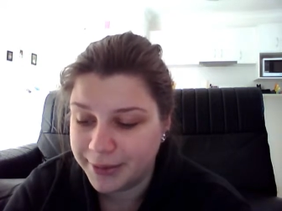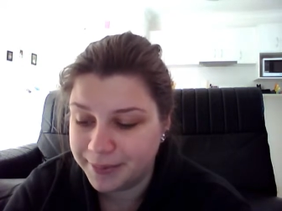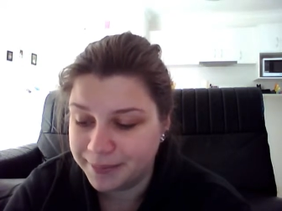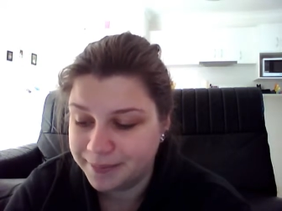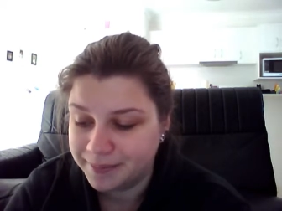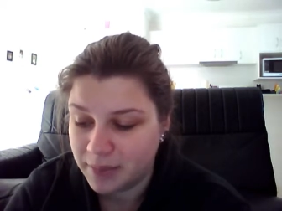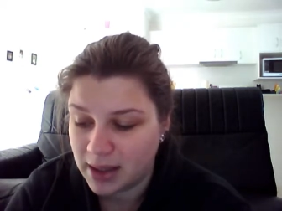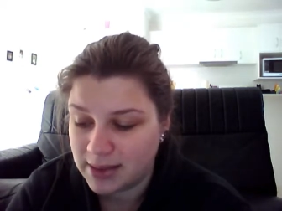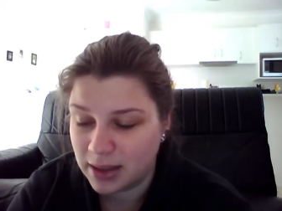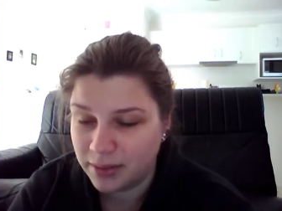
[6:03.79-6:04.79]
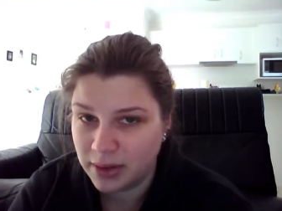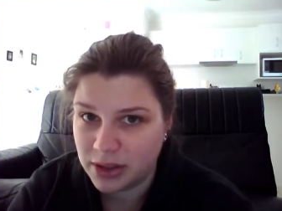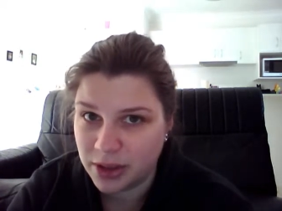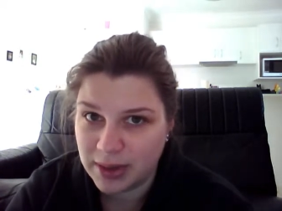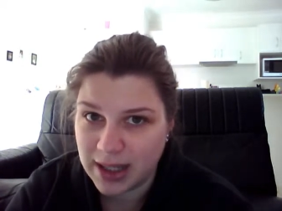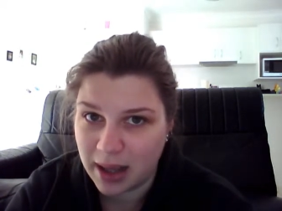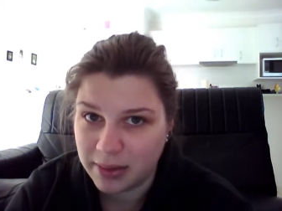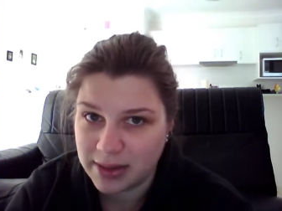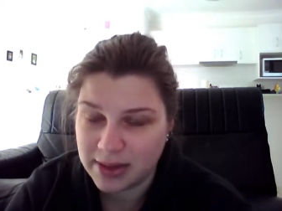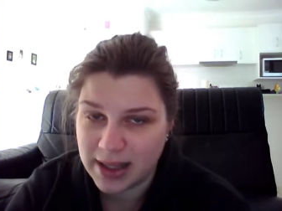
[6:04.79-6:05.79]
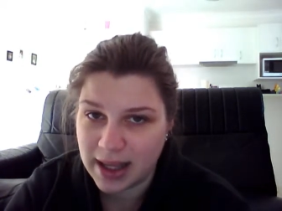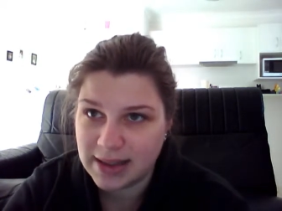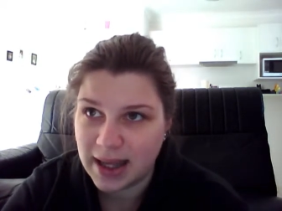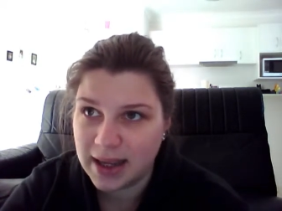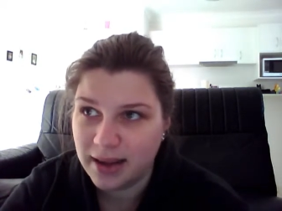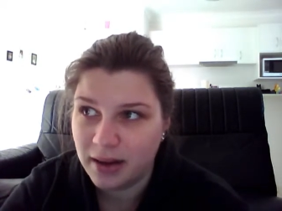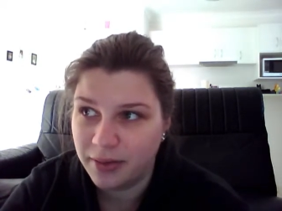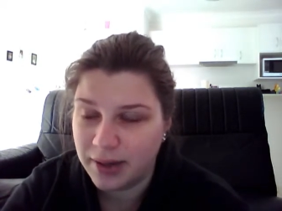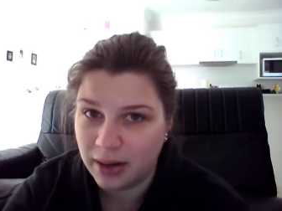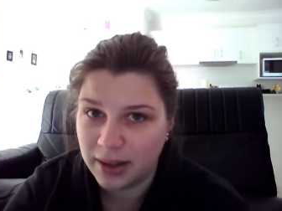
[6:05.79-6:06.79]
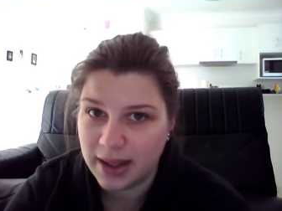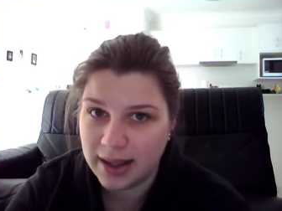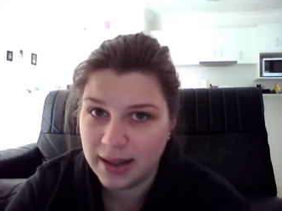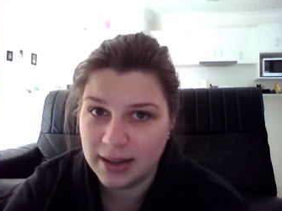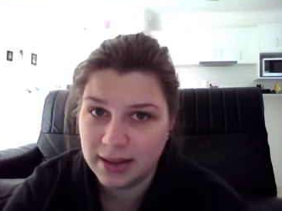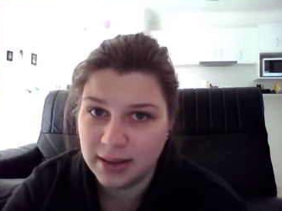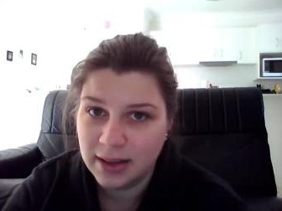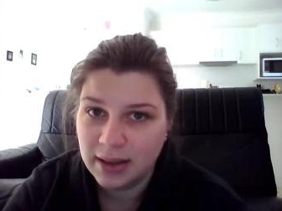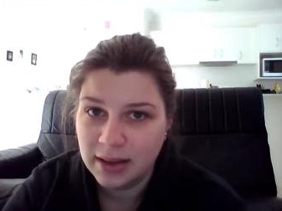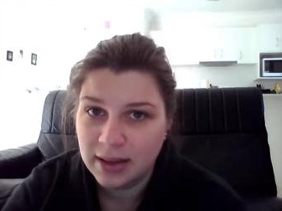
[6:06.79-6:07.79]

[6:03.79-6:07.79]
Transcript: um, instead of the chewy tablets because they take half an hour to kick in.